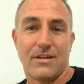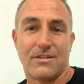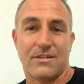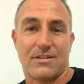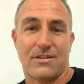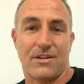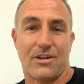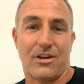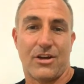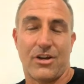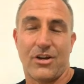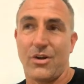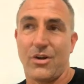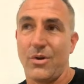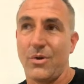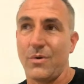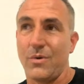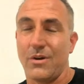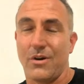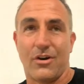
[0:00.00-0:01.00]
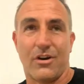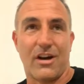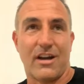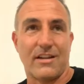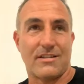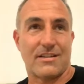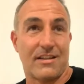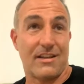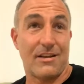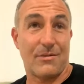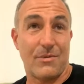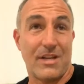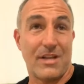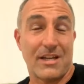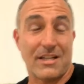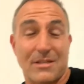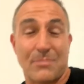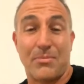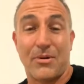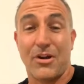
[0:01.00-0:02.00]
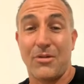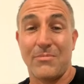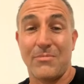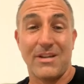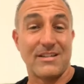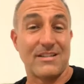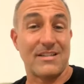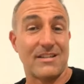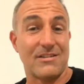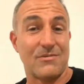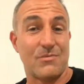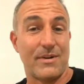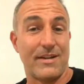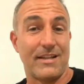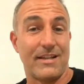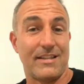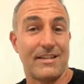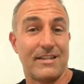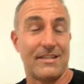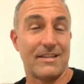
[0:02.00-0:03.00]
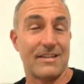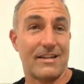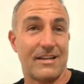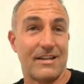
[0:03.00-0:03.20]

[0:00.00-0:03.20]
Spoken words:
So all right. So then we experimented with